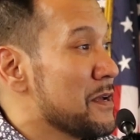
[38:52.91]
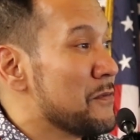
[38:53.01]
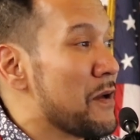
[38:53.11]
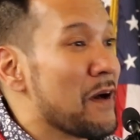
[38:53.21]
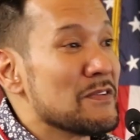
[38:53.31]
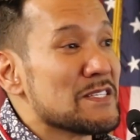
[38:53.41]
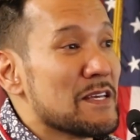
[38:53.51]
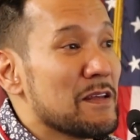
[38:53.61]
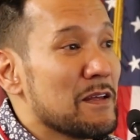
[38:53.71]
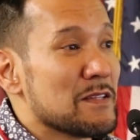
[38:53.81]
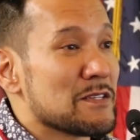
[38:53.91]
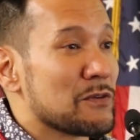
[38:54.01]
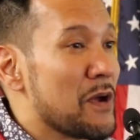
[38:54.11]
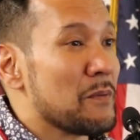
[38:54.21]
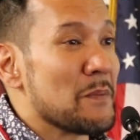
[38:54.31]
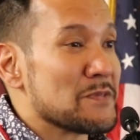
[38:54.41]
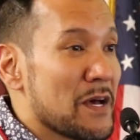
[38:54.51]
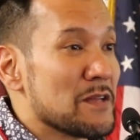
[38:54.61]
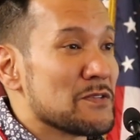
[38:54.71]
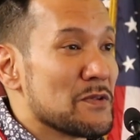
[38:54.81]
If you haven't seen it, it's a great
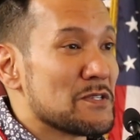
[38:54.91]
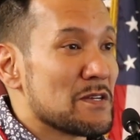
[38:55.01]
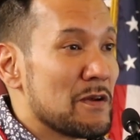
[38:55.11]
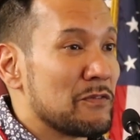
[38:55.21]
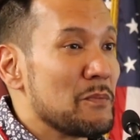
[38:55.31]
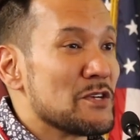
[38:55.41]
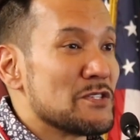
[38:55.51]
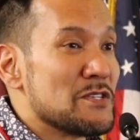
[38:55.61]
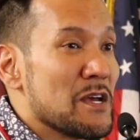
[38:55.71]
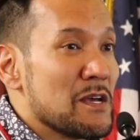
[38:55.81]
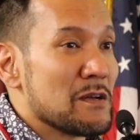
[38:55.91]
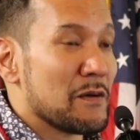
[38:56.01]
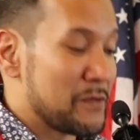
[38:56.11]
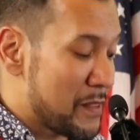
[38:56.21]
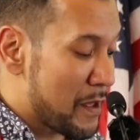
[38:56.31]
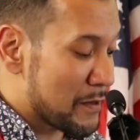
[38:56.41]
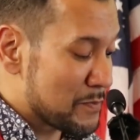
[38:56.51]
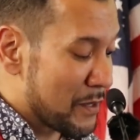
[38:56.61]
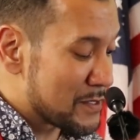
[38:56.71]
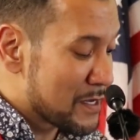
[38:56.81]
website, so this is information taken off of that.
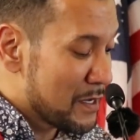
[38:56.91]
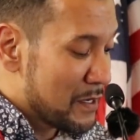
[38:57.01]
But